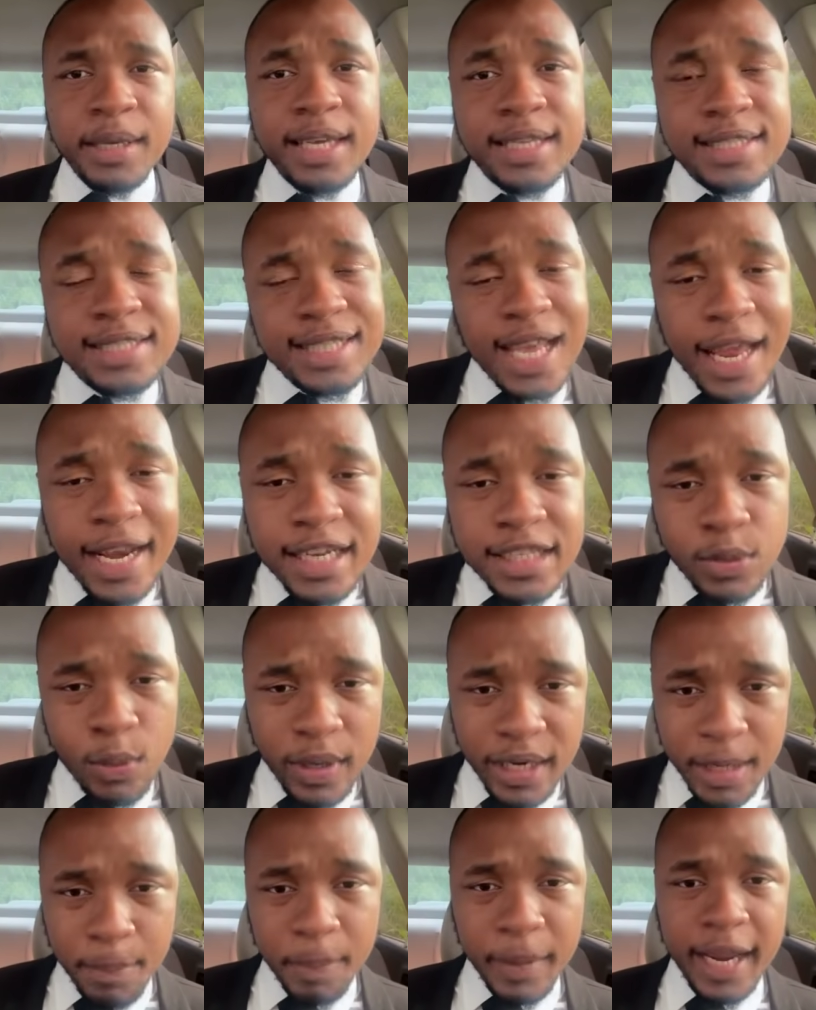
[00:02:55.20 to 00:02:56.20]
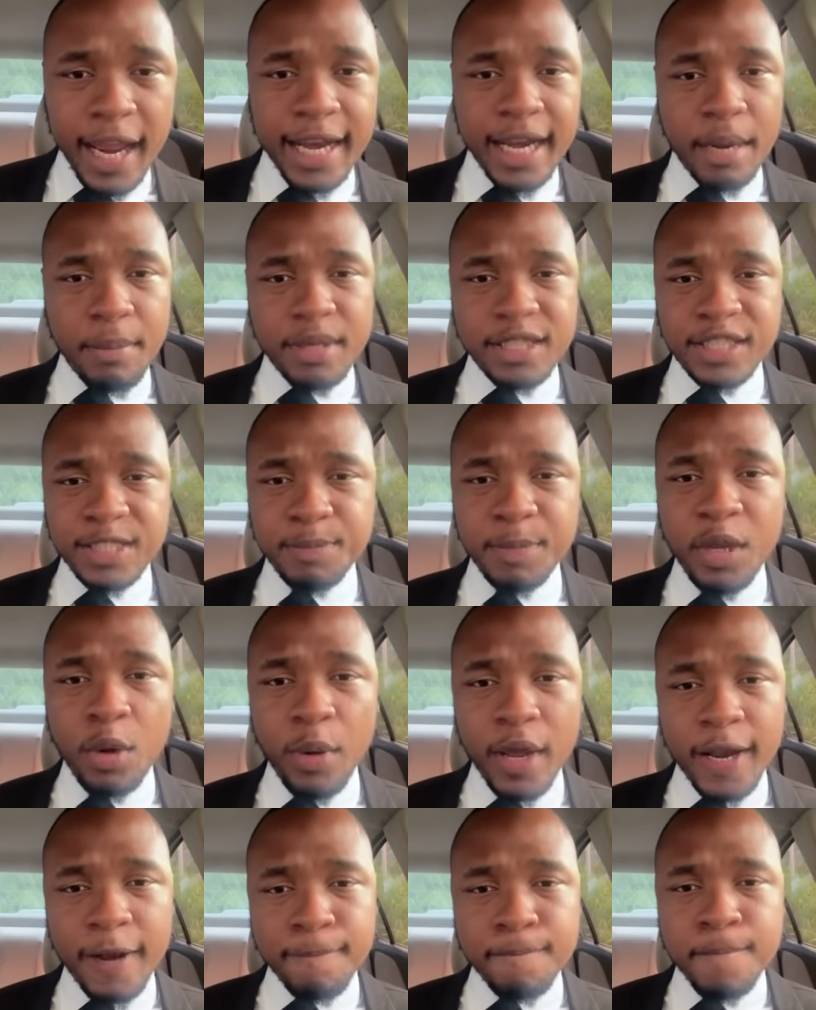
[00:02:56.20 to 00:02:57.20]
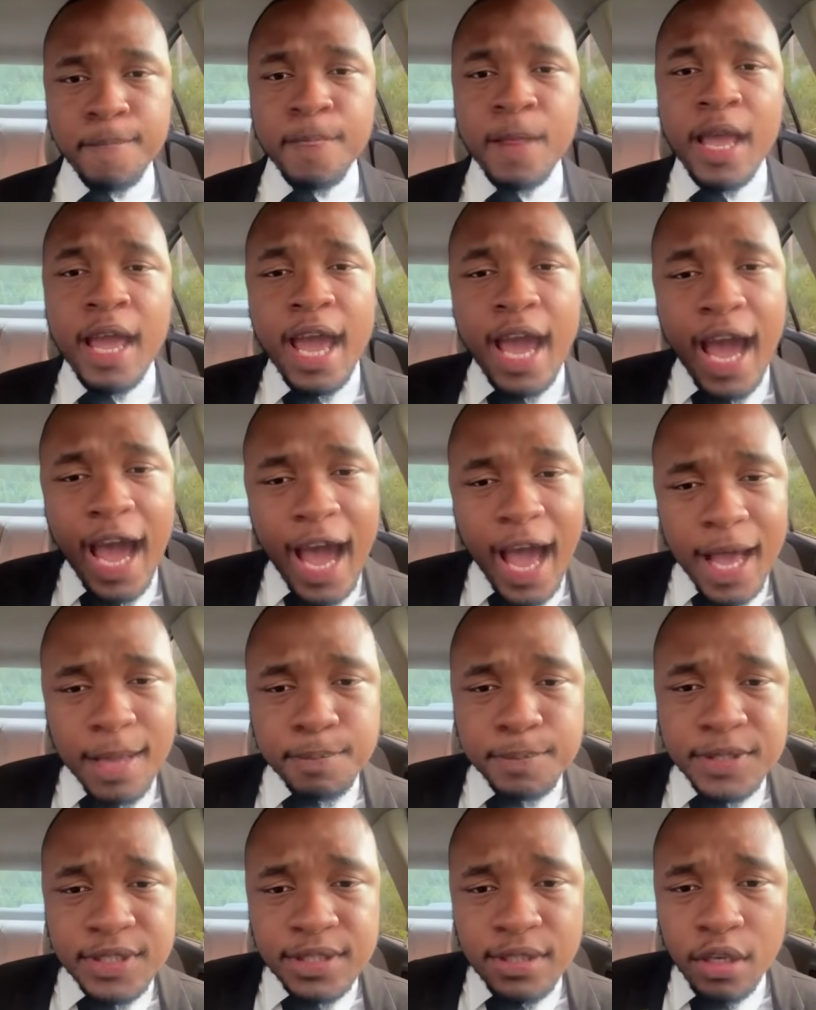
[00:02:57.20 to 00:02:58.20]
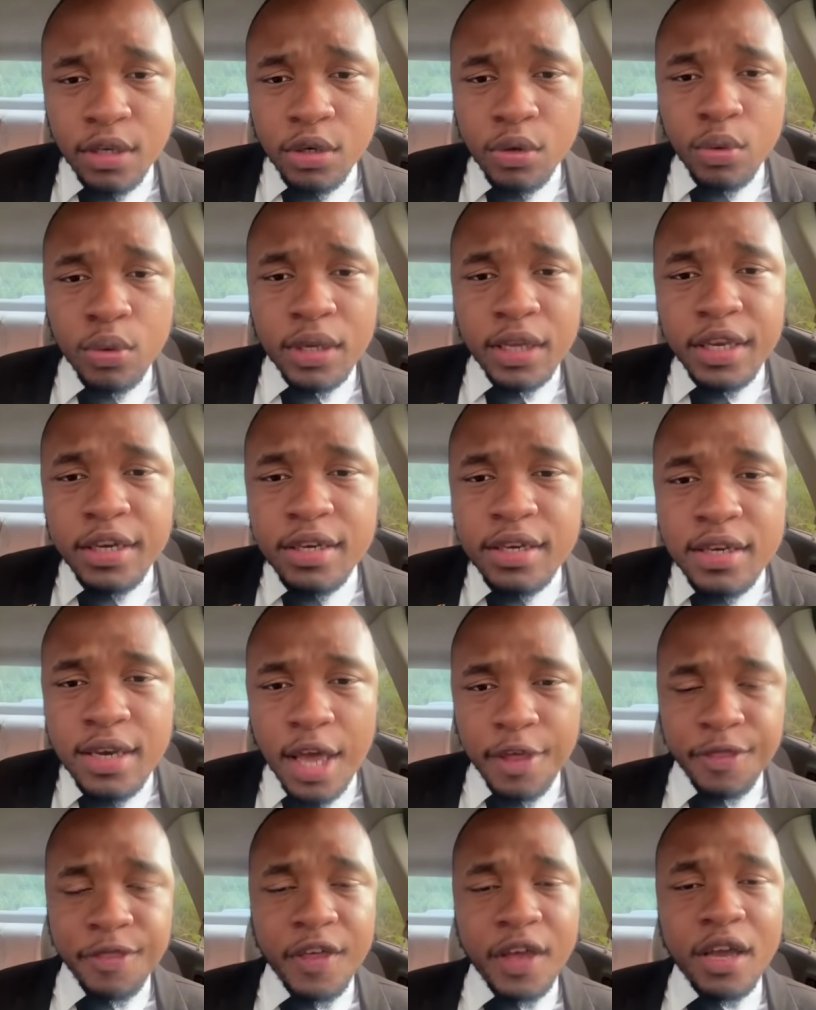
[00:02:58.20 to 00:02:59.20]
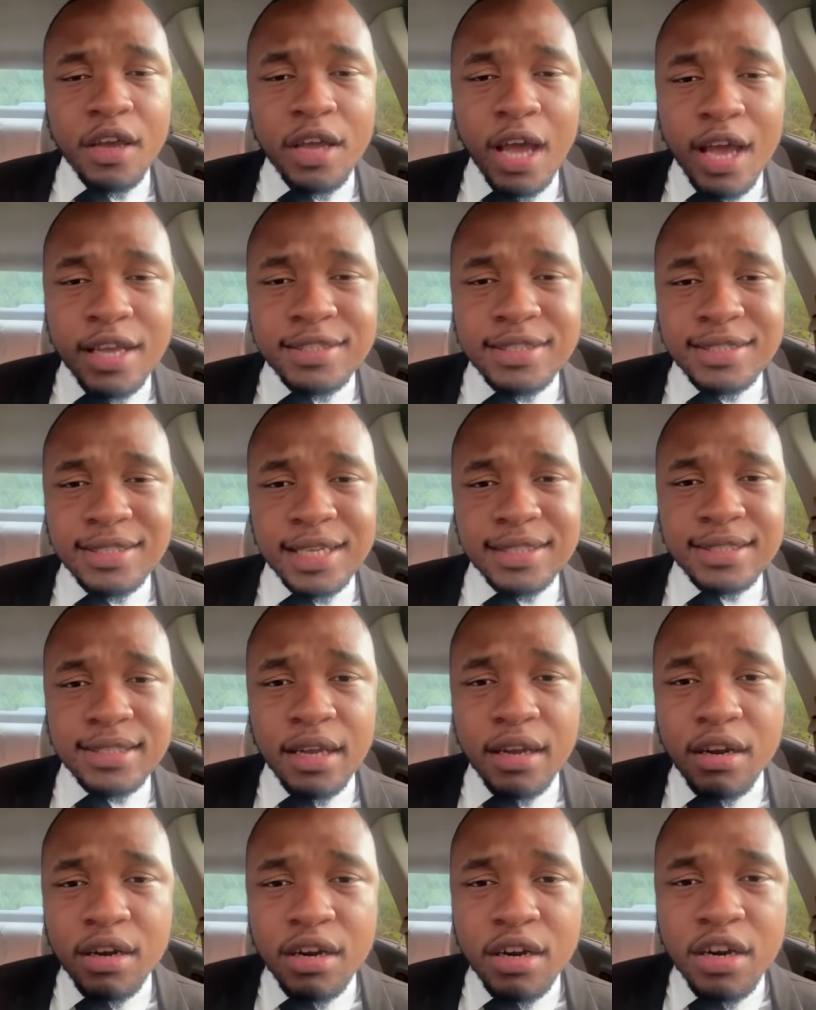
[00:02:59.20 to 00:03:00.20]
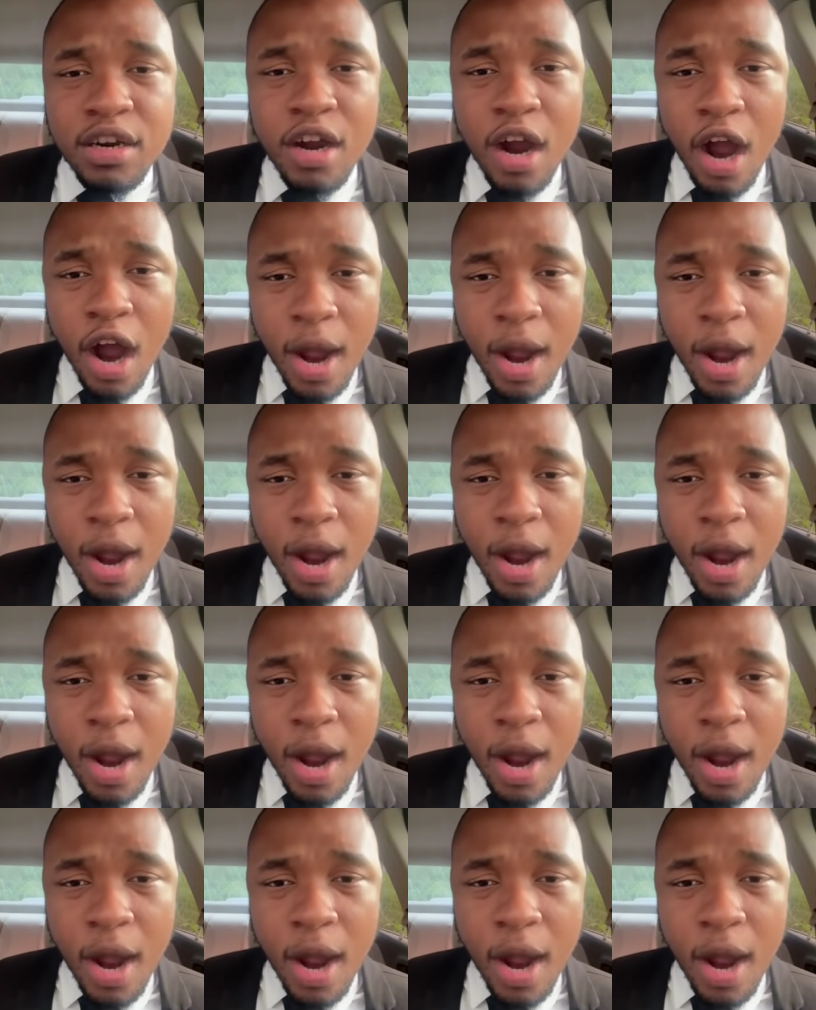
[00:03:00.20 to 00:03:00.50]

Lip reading: Because that is what the PNM is spewing. Absolutely nothing. A set of